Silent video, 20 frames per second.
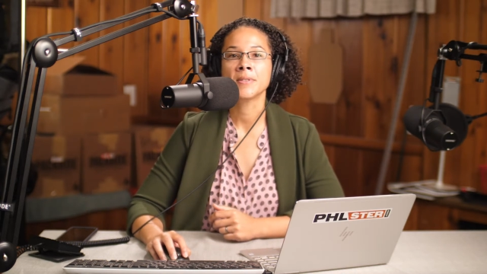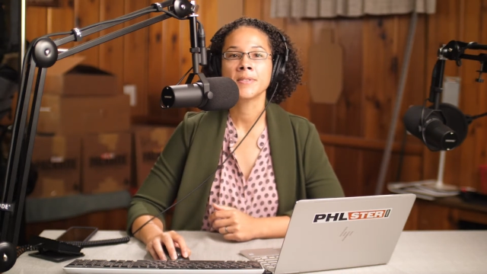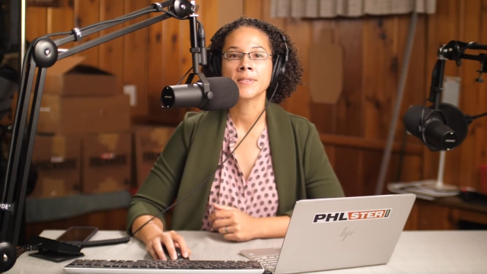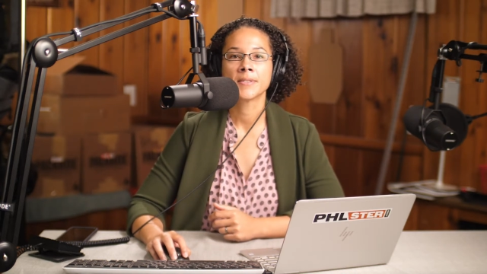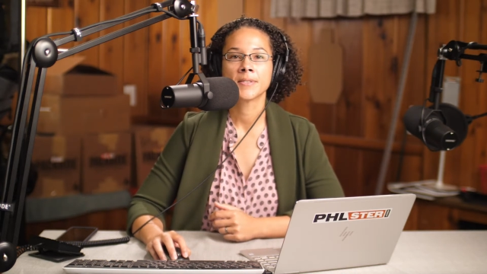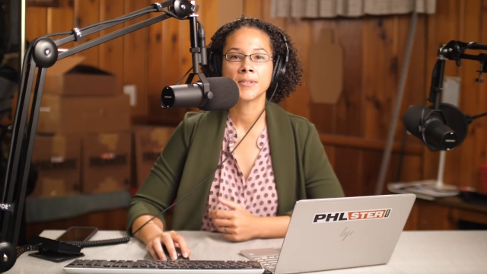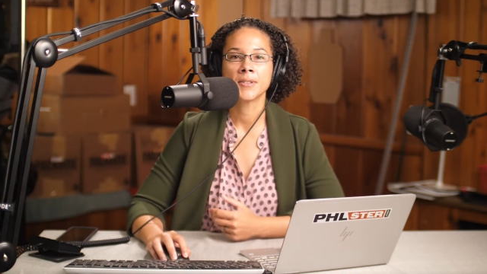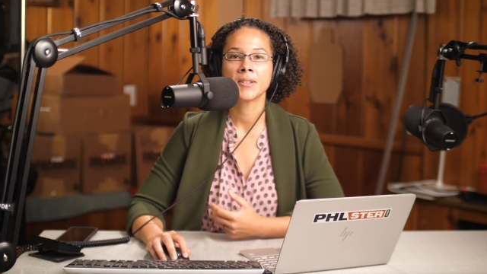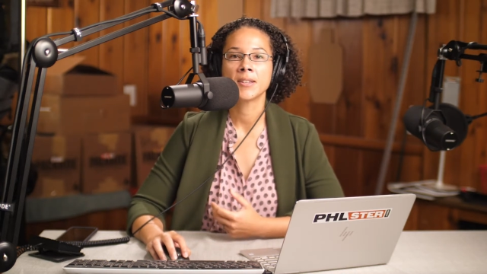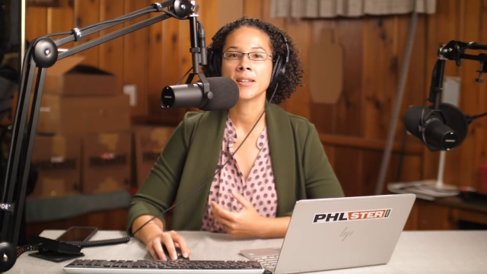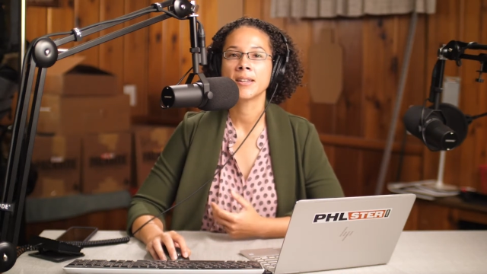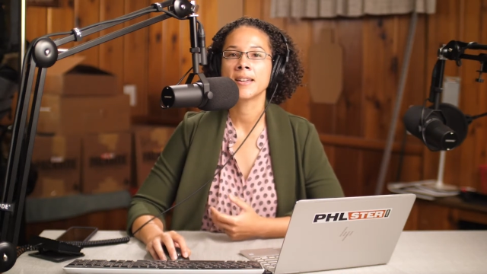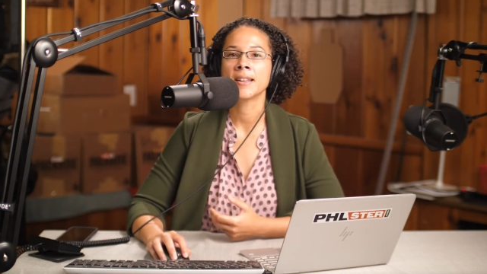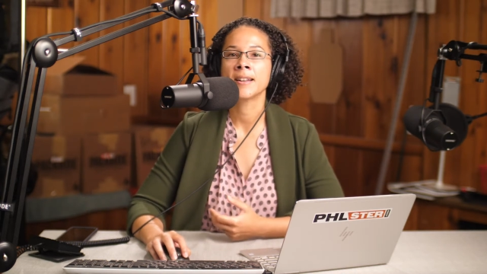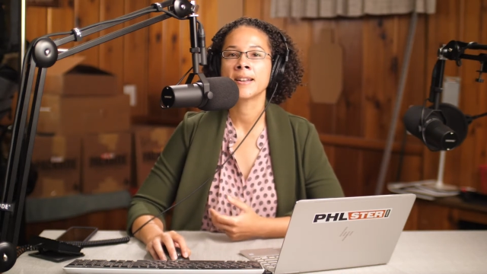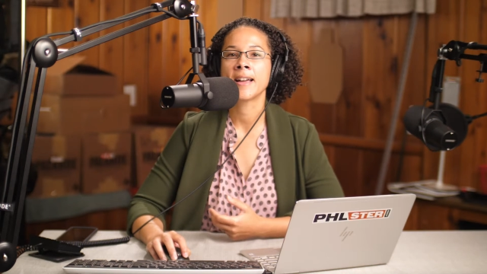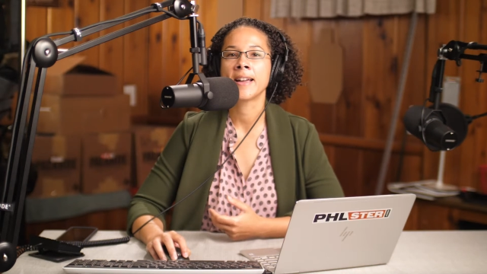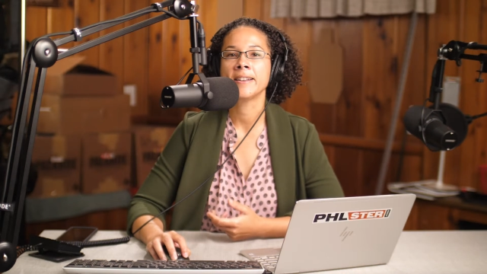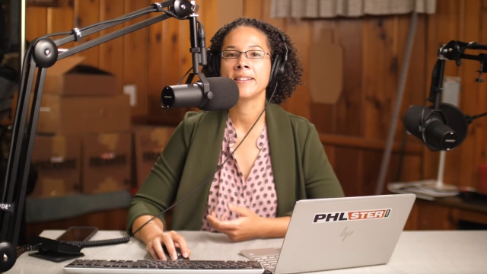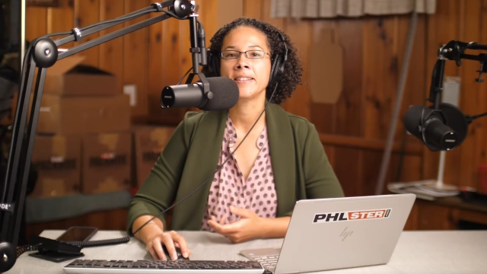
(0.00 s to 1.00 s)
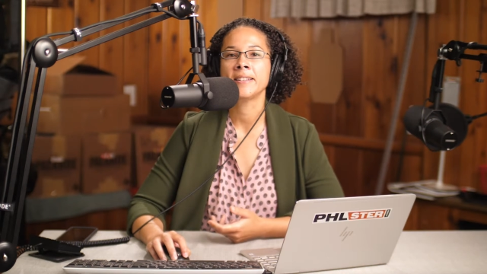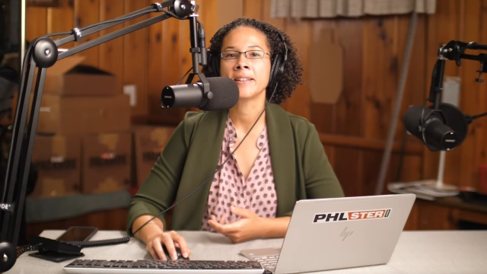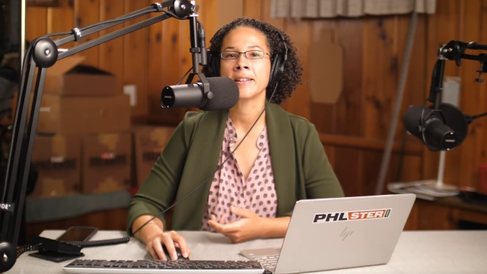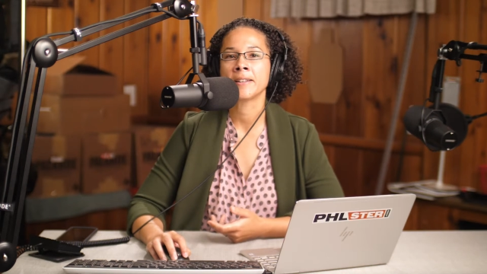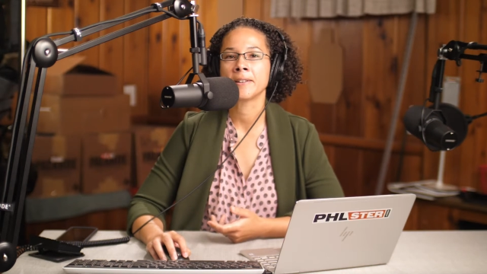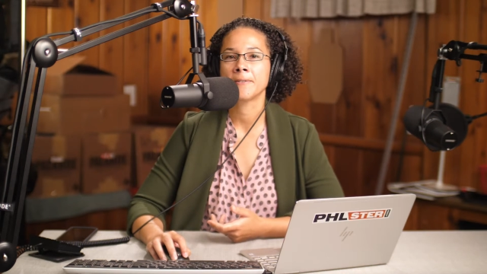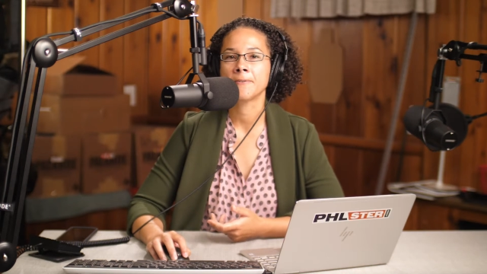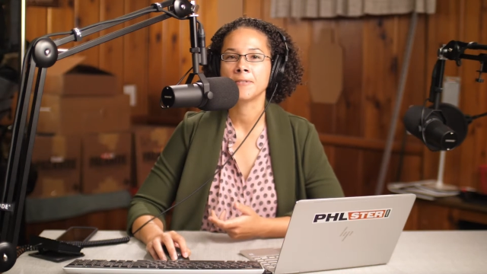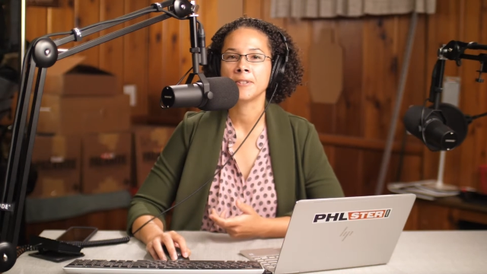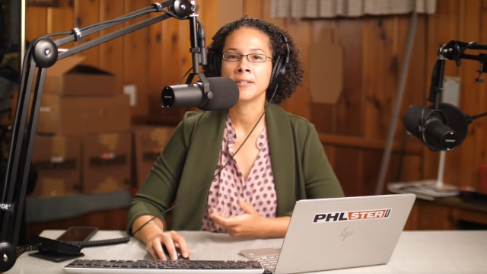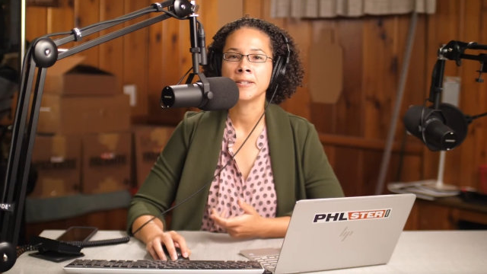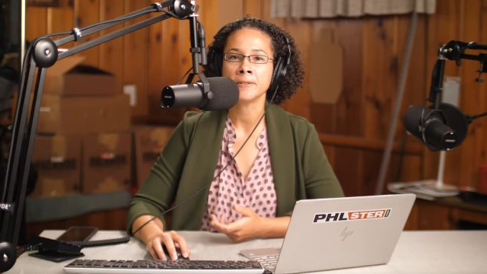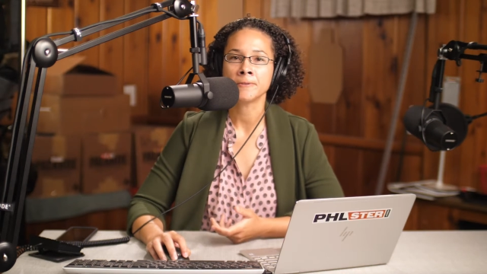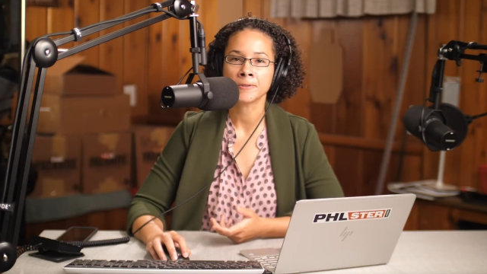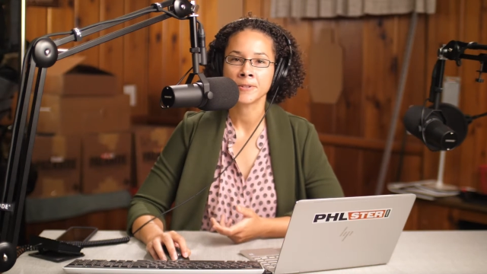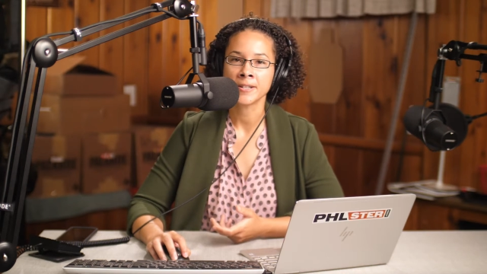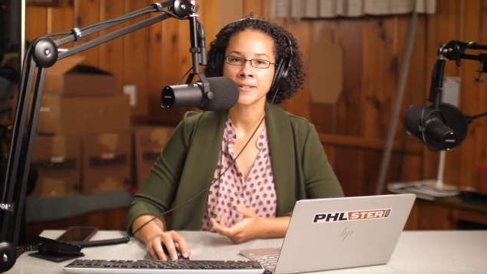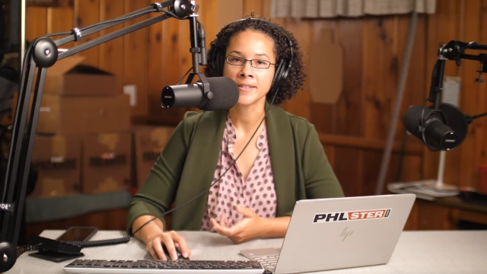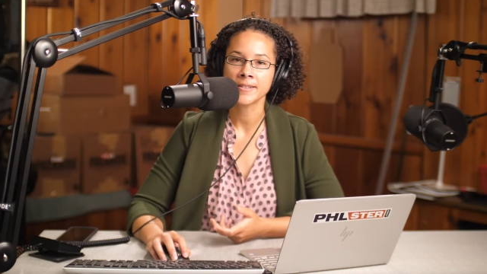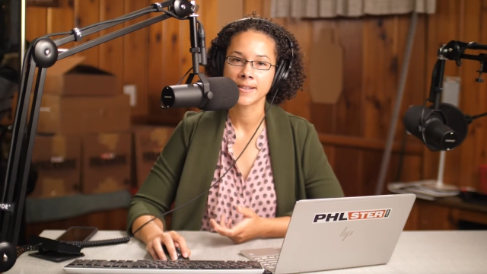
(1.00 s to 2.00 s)
so you can get an idea of the
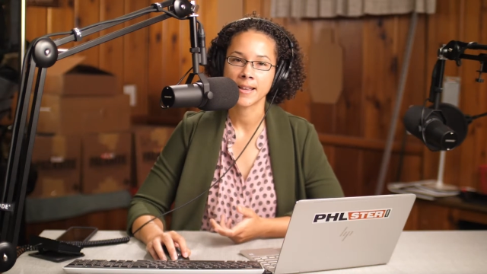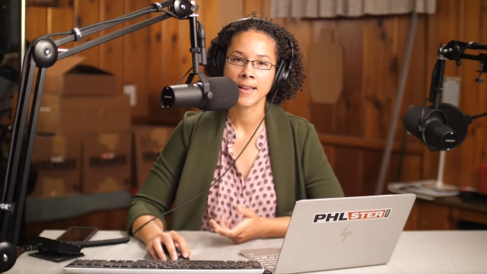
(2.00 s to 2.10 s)
difference,